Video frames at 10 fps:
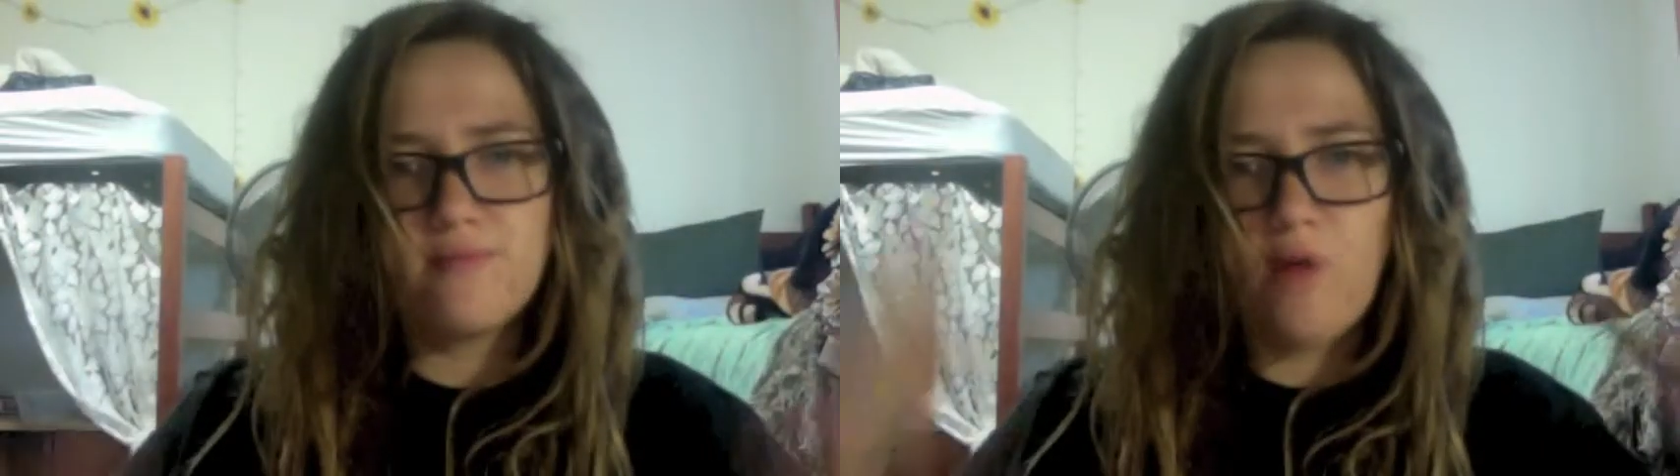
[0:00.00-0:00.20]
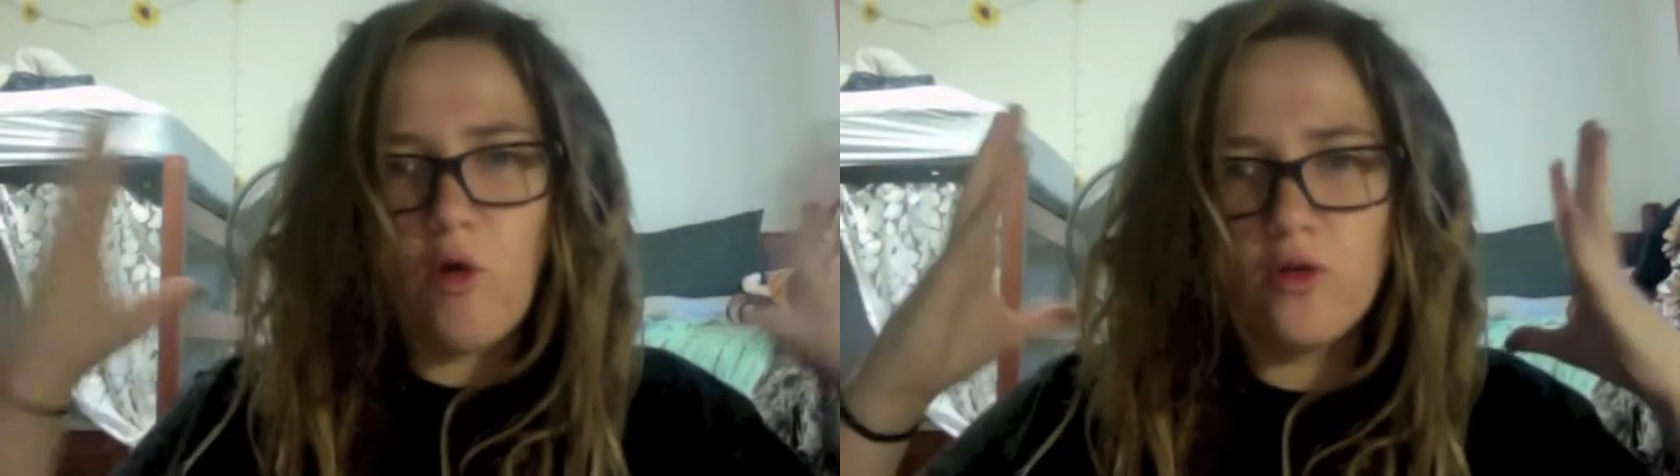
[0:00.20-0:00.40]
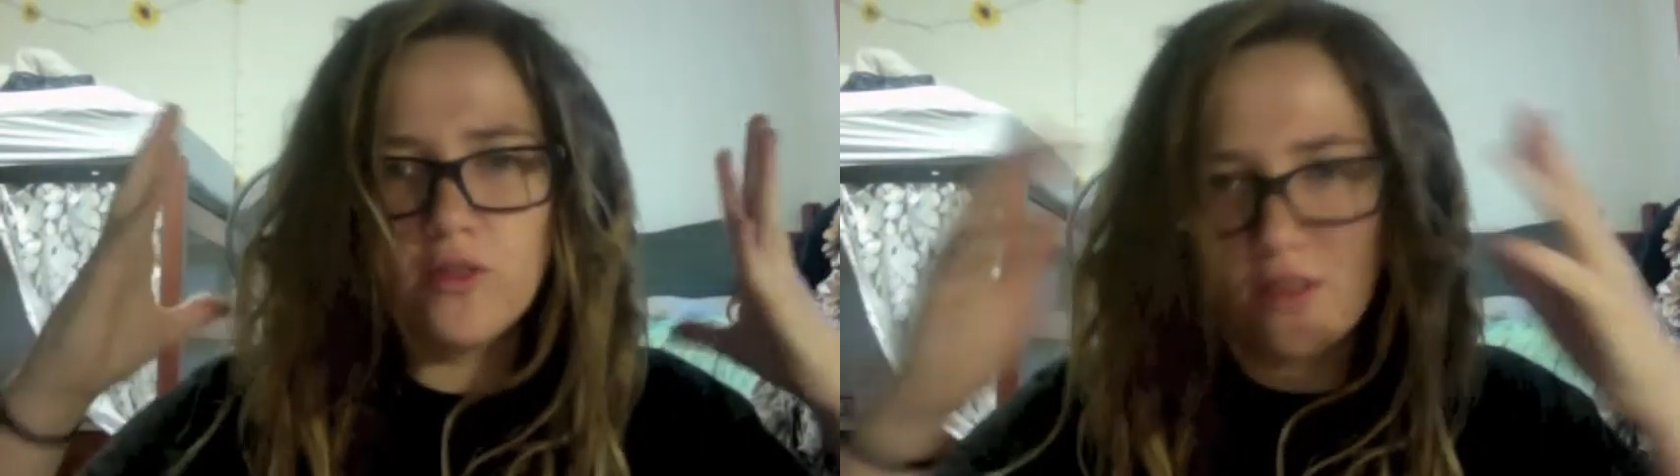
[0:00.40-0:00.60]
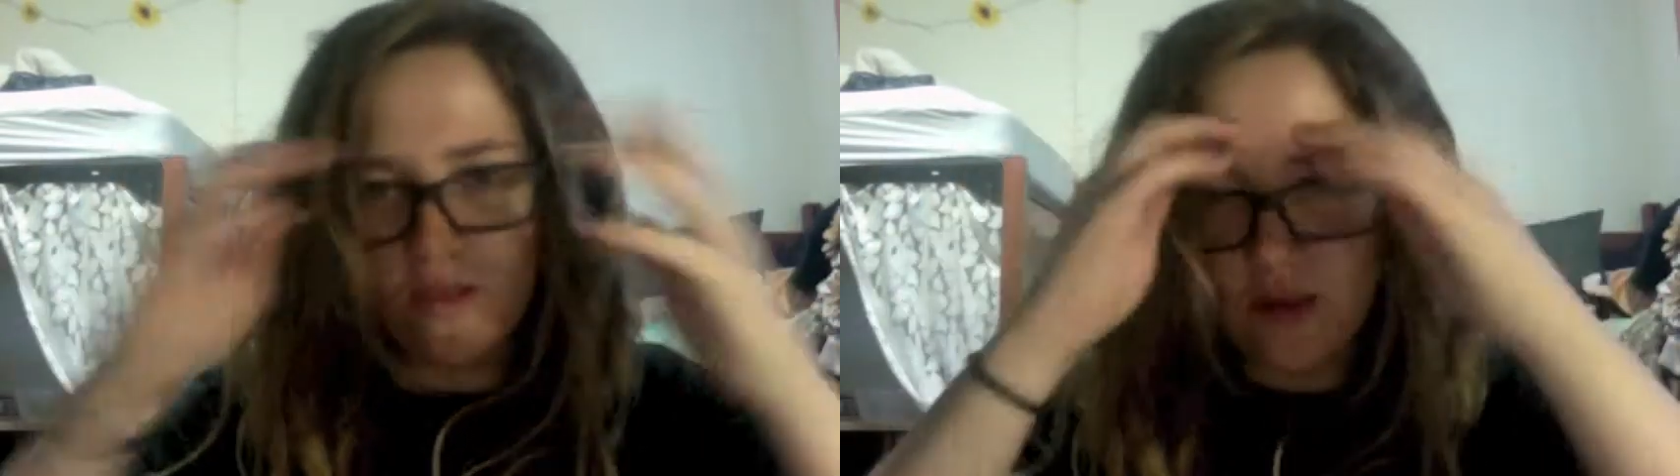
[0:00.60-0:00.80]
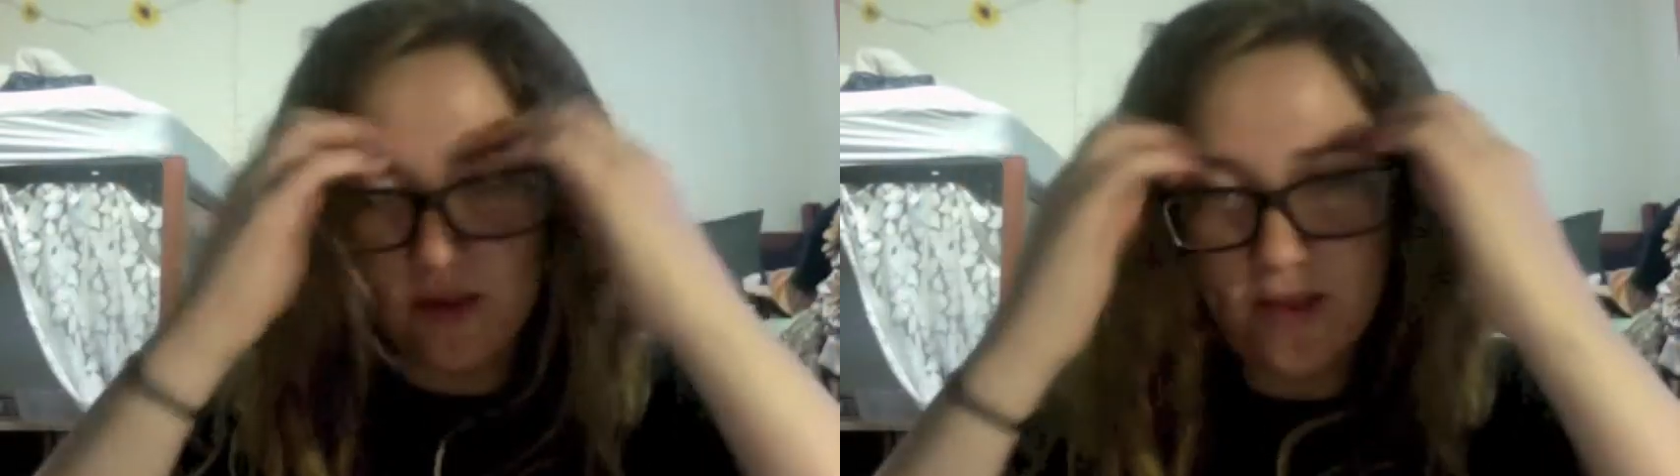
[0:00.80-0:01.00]
pulls it
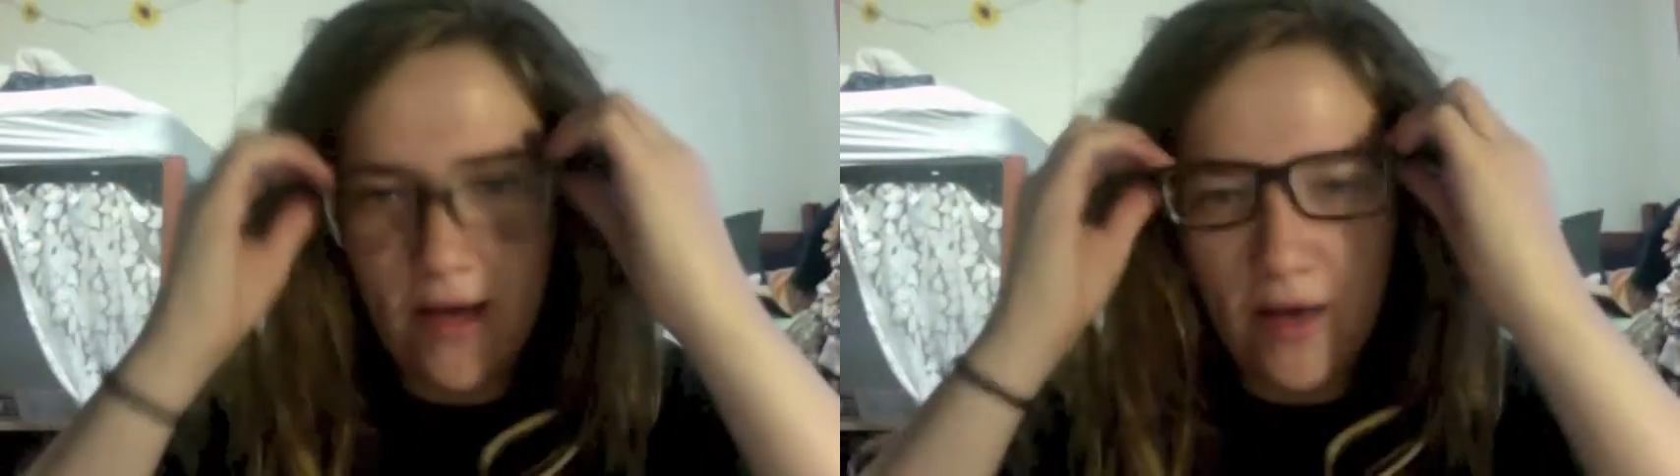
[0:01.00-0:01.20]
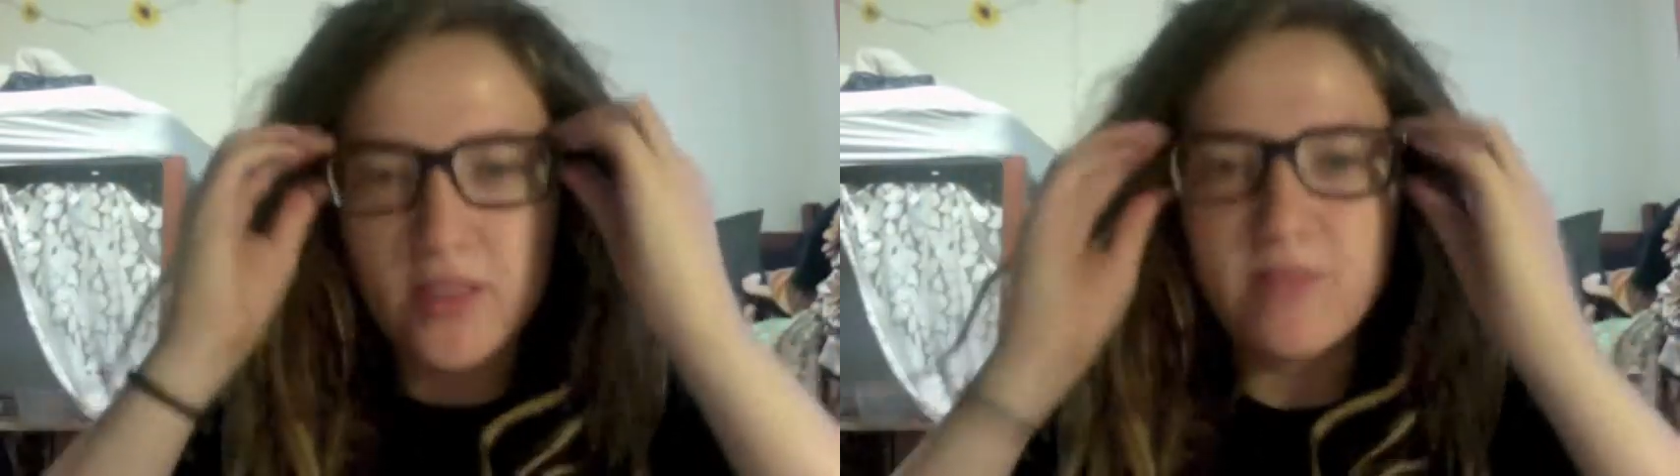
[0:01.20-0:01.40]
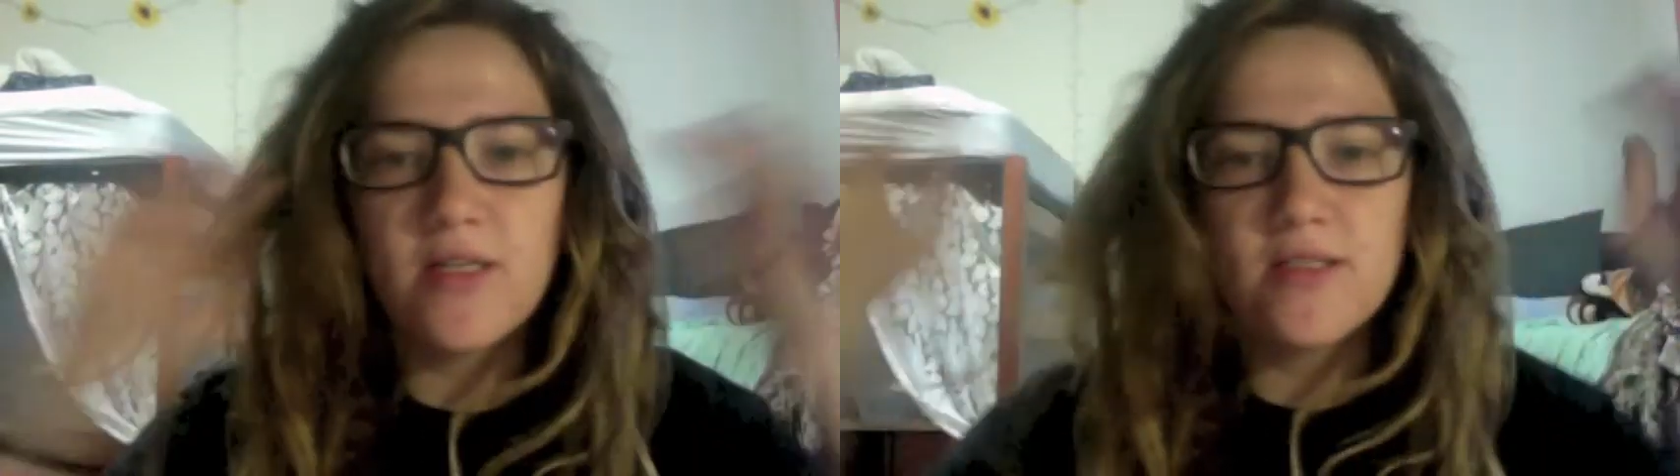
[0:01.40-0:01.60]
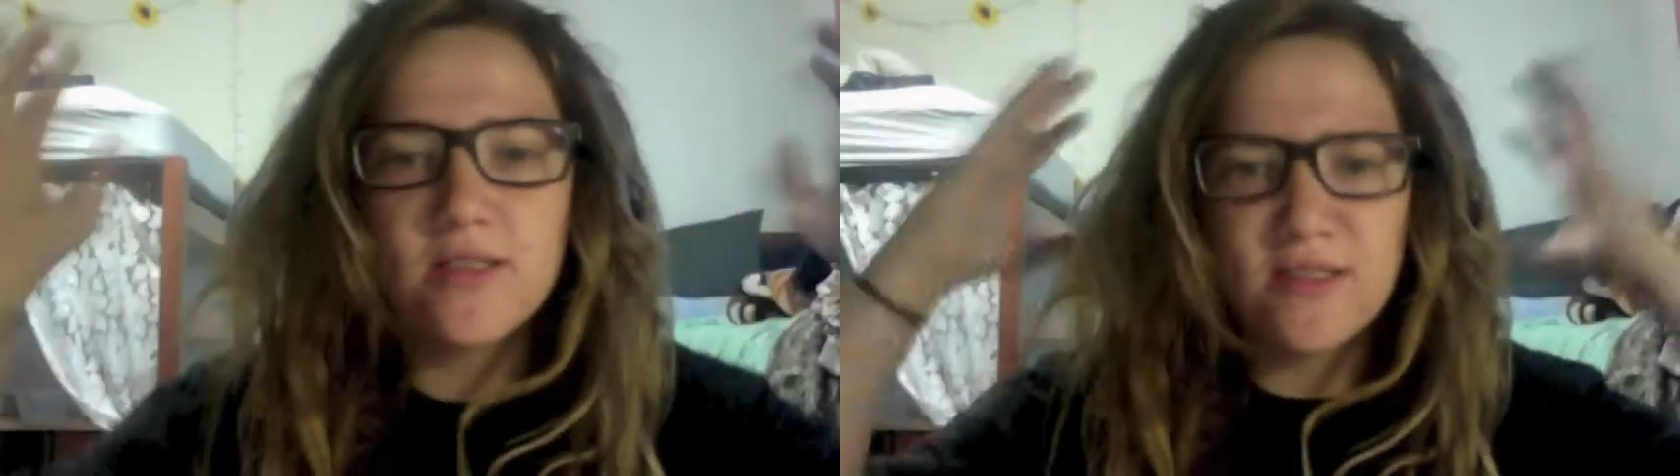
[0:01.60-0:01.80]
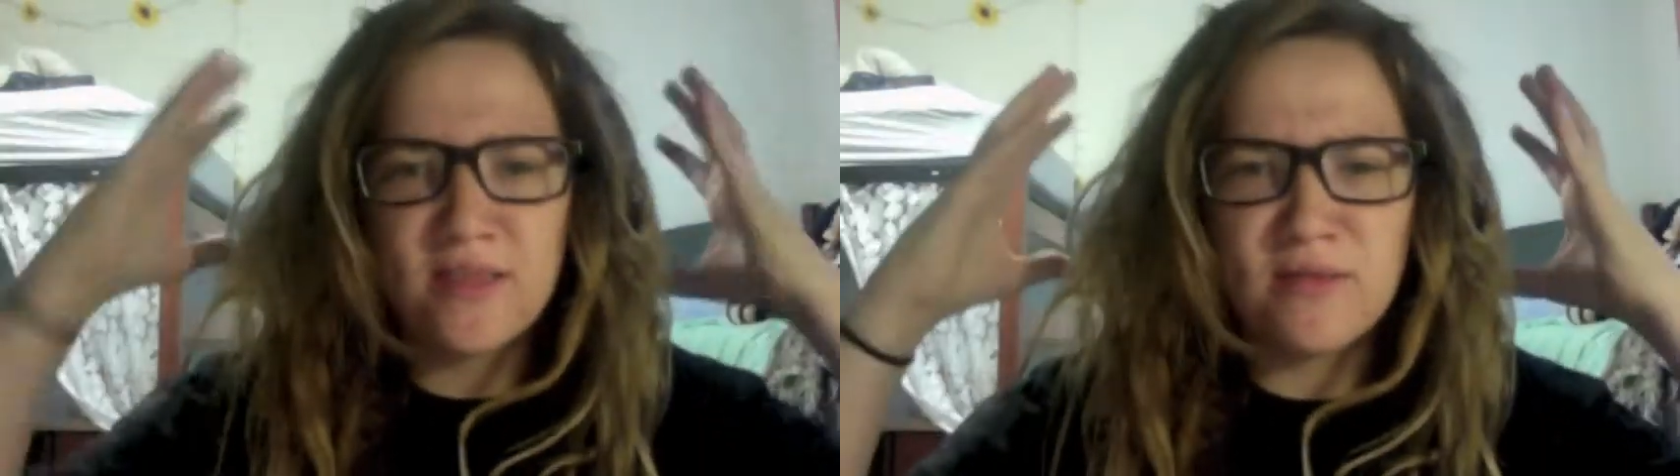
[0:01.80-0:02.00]
all down,
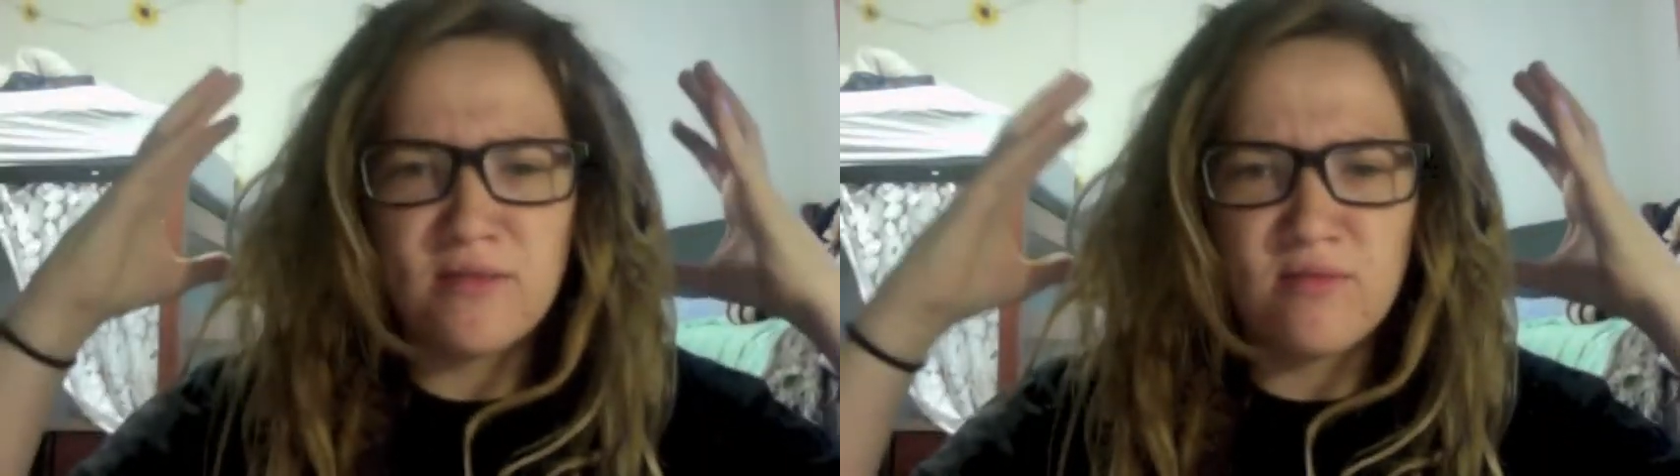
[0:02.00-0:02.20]
especially